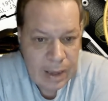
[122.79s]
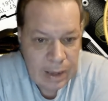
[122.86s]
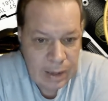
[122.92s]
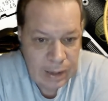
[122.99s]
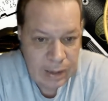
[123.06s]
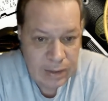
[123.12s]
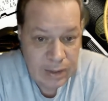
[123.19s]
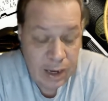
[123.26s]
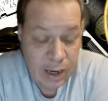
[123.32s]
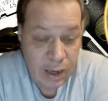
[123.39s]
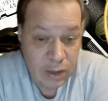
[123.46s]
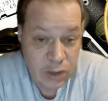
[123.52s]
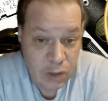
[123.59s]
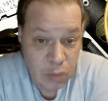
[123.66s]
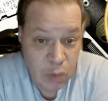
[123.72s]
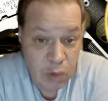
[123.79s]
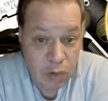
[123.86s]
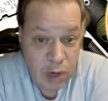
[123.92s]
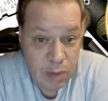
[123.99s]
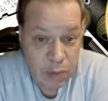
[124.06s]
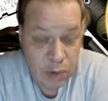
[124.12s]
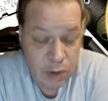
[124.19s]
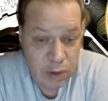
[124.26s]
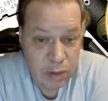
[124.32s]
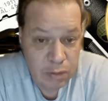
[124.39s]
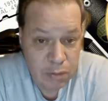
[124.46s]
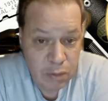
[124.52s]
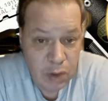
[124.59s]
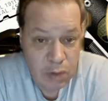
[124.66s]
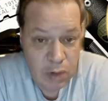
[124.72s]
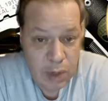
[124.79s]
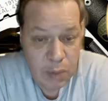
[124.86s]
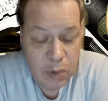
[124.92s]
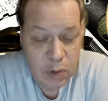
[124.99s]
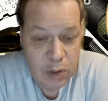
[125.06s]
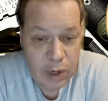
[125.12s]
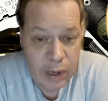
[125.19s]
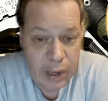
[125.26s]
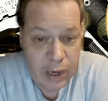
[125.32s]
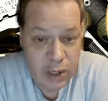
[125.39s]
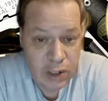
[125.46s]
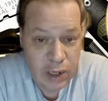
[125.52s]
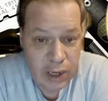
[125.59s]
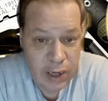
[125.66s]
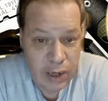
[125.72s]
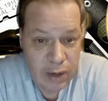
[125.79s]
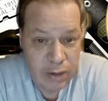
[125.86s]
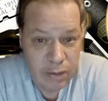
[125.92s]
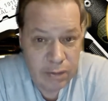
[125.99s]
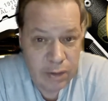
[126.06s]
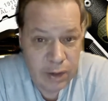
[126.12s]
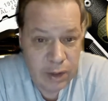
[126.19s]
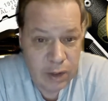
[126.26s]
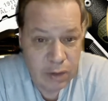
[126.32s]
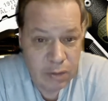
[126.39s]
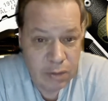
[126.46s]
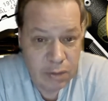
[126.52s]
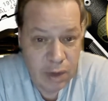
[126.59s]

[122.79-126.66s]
Like I said, I also am with Robinhood. With Robinhood, I actually have I